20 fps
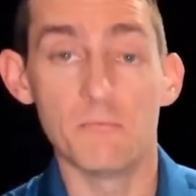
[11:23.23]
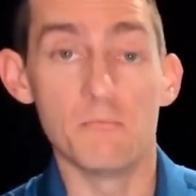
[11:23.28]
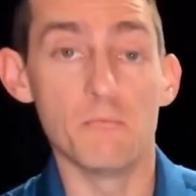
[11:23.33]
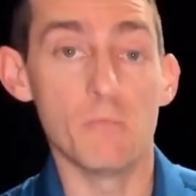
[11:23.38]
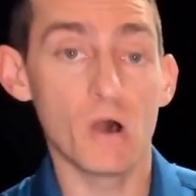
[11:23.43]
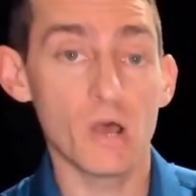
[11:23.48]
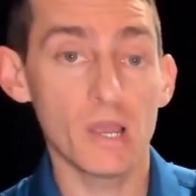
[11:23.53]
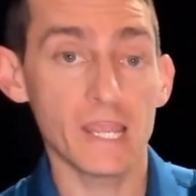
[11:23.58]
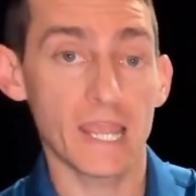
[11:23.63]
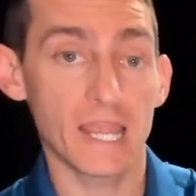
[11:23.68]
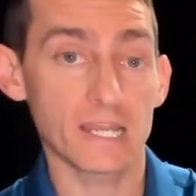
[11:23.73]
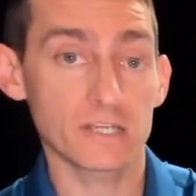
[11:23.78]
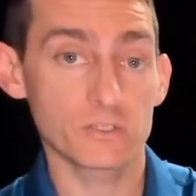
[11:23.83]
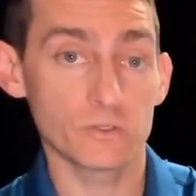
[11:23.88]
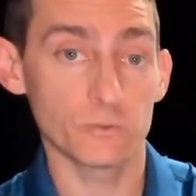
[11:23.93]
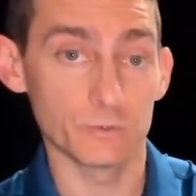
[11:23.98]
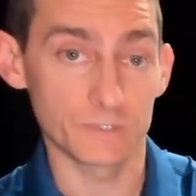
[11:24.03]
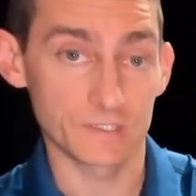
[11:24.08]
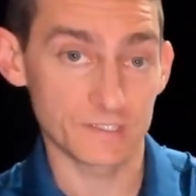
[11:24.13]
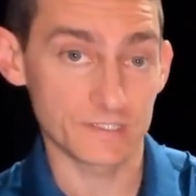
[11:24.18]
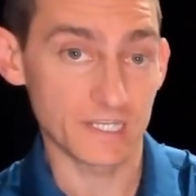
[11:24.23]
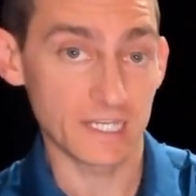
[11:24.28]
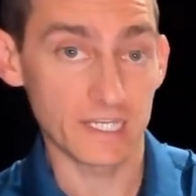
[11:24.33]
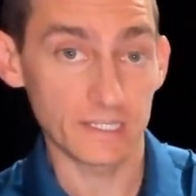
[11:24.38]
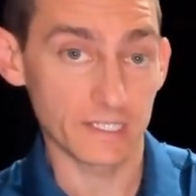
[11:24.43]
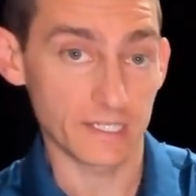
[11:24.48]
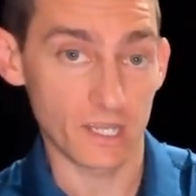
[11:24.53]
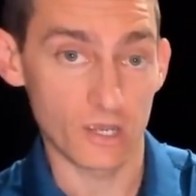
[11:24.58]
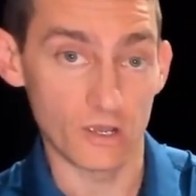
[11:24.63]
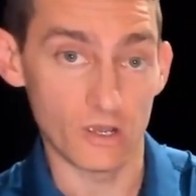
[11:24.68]
My actual
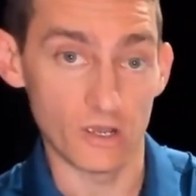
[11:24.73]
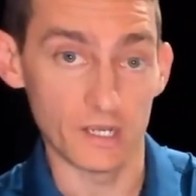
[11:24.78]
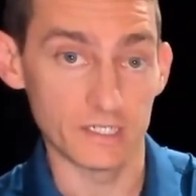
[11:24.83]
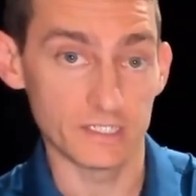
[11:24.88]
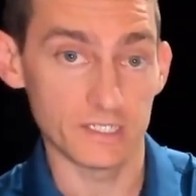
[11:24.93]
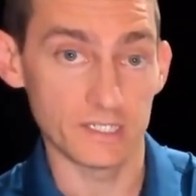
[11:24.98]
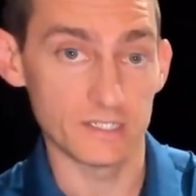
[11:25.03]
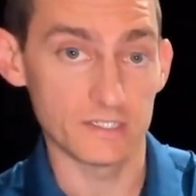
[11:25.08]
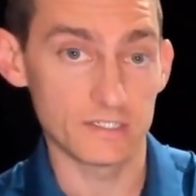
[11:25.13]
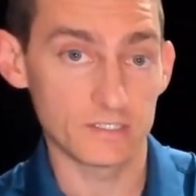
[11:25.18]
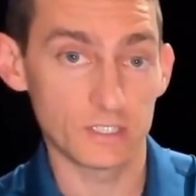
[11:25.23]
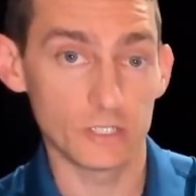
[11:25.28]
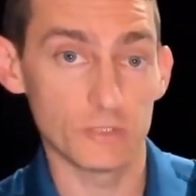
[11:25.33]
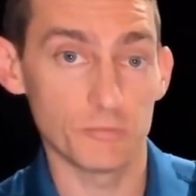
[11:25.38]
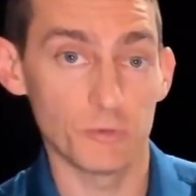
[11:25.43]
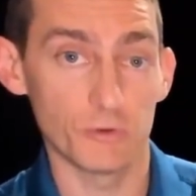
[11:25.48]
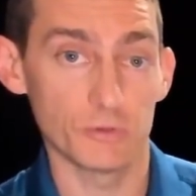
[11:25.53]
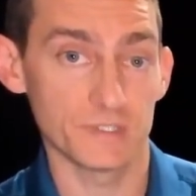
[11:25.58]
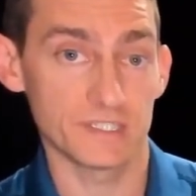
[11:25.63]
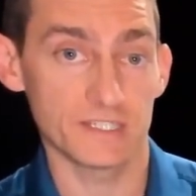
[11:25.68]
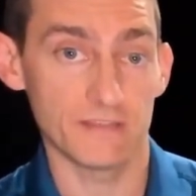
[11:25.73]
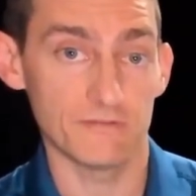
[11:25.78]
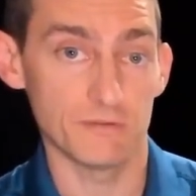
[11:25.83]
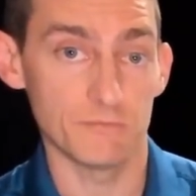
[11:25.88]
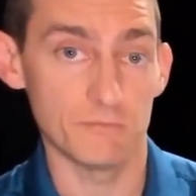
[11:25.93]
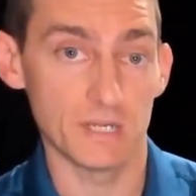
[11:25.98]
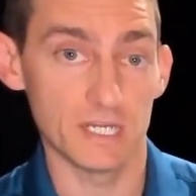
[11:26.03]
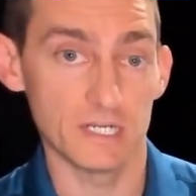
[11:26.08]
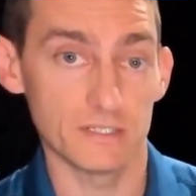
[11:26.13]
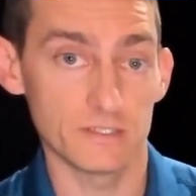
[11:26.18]
ceiling height is
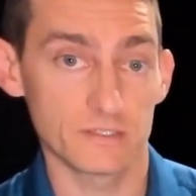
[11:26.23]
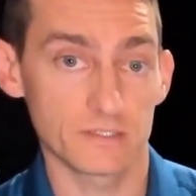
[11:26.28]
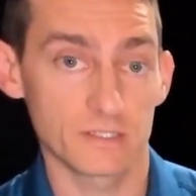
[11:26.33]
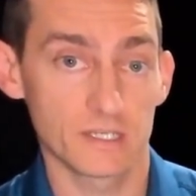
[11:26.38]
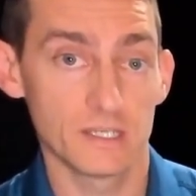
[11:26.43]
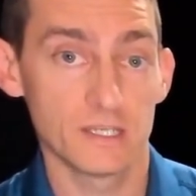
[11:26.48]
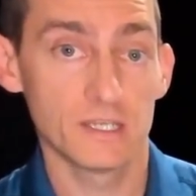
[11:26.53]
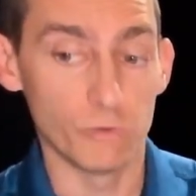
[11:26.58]
2.7 meters.